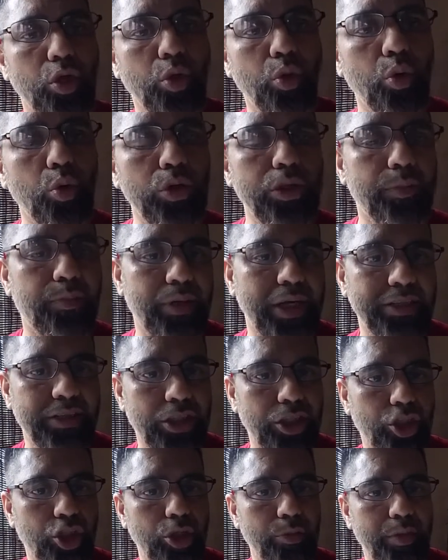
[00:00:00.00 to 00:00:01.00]
who the
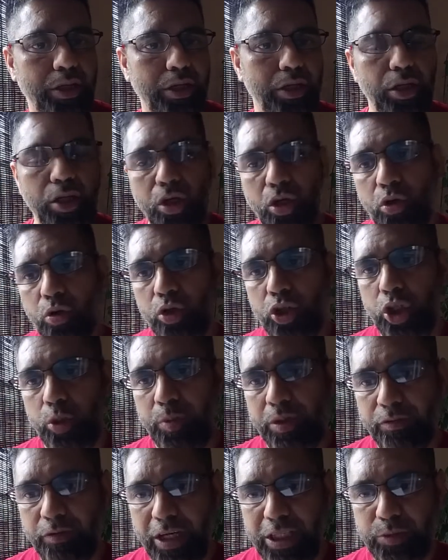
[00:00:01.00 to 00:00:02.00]
president should be, who should
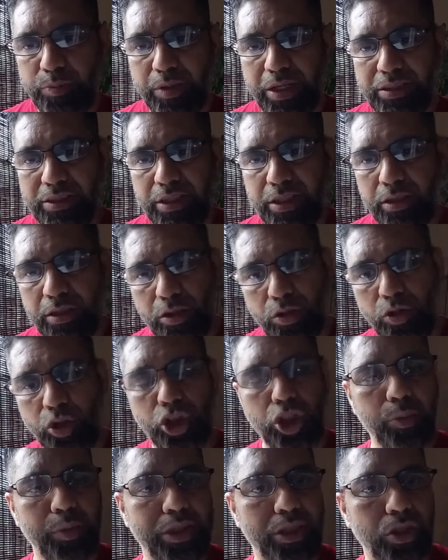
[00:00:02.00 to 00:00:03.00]
be the vice president, who
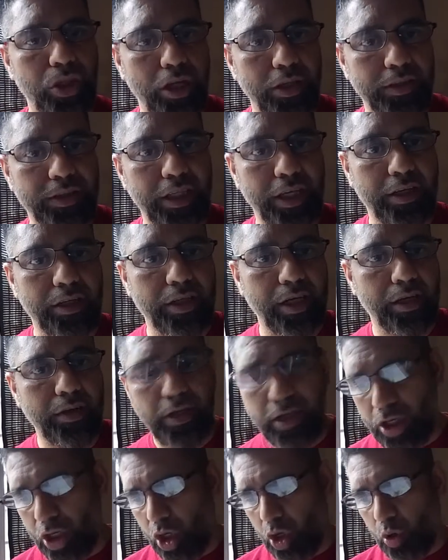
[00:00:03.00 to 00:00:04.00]
should be the general secretary,